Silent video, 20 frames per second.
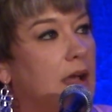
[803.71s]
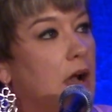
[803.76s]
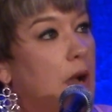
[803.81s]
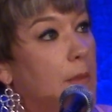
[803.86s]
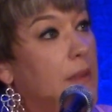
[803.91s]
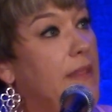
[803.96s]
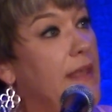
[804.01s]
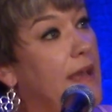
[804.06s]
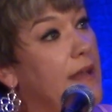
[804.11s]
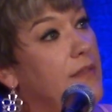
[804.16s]
I
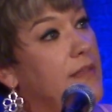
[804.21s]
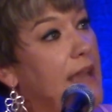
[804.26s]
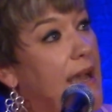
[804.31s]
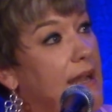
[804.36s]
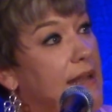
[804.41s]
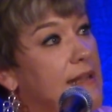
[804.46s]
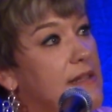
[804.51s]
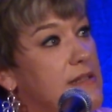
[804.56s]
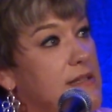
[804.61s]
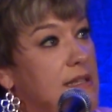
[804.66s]
mean,
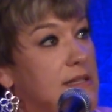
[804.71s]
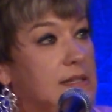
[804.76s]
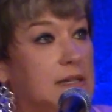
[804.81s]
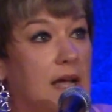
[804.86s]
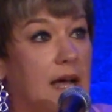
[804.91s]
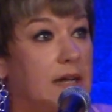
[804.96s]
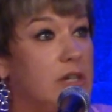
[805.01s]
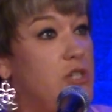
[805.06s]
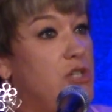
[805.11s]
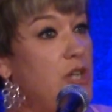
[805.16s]
it's
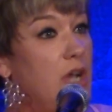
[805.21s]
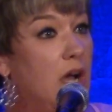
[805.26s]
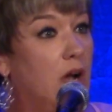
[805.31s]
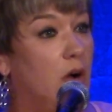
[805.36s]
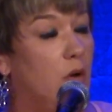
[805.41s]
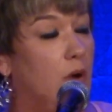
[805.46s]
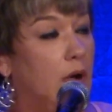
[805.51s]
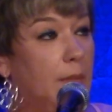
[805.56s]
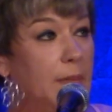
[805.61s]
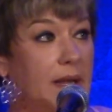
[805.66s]
not a
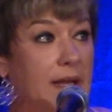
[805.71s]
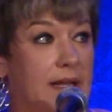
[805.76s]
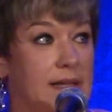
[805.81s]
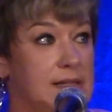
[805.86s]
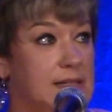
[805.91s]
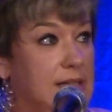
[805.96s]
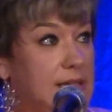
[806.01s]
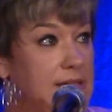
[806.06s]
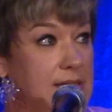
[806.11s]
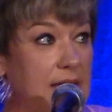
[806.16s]
show. I mean,
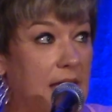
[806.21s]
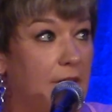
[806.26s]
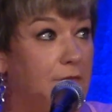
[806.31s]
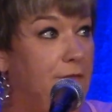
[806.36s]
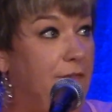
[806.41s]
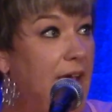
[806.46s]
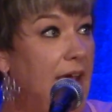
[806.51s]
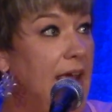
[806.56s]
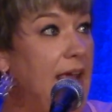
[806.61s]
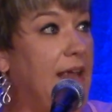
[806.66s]
it's
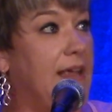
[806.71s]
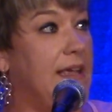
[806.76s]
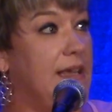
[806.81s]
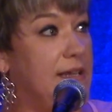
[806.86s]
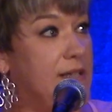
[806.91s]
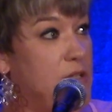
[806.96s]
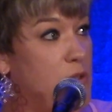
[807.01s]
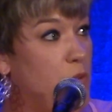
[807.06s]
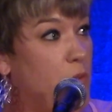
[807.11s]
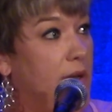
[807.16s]
not fake,
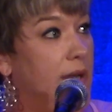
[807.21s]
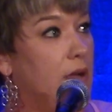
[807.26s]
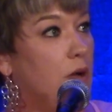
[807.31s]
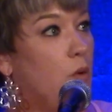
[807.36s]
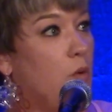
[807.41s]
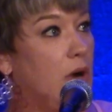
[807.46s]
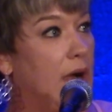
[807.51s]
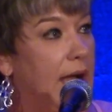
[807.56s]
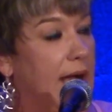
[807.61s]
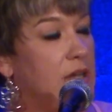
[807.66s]
it's
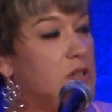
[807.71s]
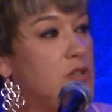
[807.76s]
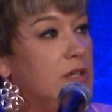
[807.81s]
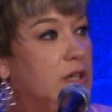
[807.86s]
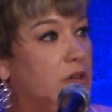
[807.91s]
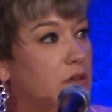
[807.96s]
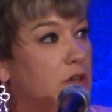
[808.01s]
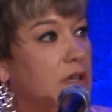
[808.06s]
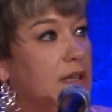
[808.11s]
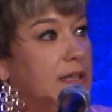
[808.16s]
real. We're actually
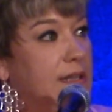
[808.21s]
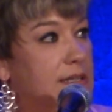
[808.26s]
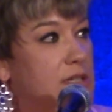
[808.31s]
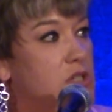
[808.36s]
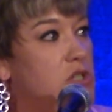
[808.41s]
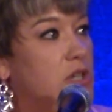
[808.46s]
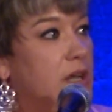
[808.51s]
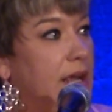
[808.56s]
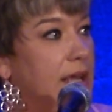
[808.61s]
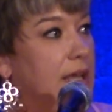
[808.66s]
grilling
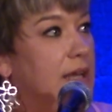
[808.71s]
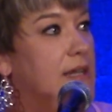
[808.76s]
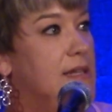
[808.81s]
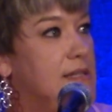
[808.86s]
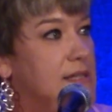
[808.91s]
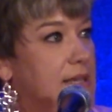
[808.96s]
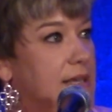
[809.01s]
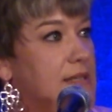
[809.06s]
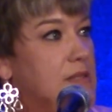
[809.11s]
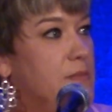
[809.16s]
this chicken
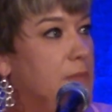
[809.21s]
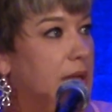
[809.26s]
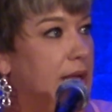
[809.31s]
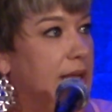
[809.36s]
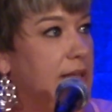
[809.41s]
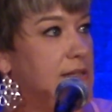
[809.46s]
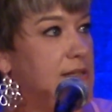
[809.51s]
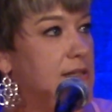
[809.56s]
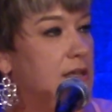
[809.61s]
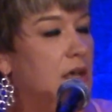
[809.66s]
in 6
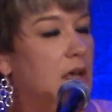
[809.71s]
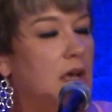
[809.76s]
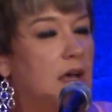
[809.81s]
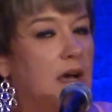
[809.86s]
minutes.